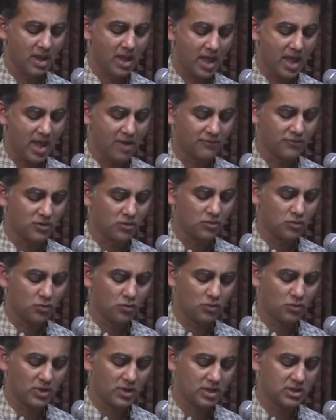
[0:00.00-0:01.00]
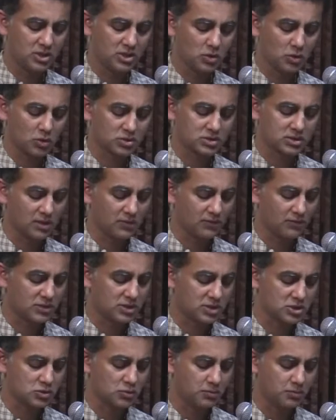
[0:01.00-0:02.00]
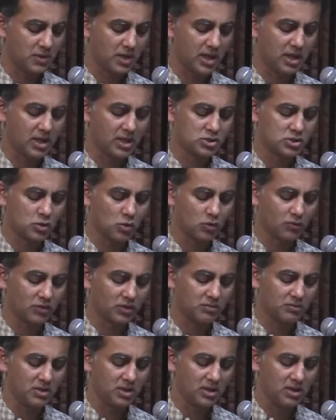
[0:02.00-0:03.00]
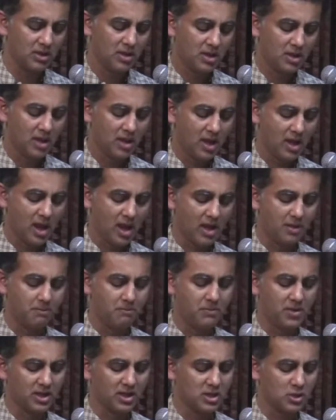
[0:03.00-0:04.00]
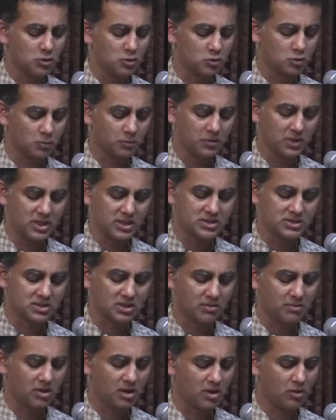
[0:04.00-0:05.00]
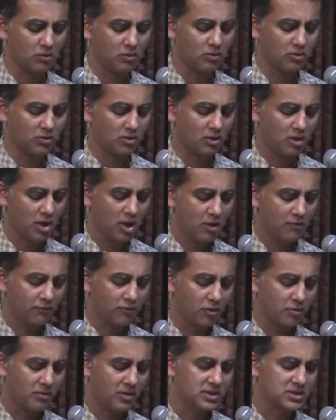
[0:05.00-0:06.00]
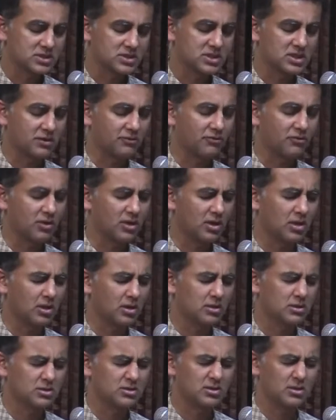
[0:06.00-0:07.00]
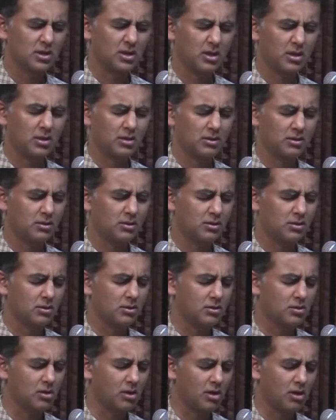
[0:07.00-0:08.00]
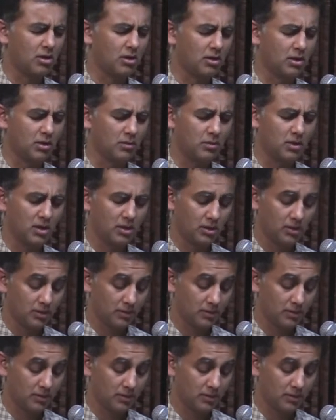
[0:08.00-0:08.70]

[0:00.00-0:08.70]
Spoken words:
have you hidden yourself just to play a joke with me? I beg you to please come out, for my suffering is intolerable."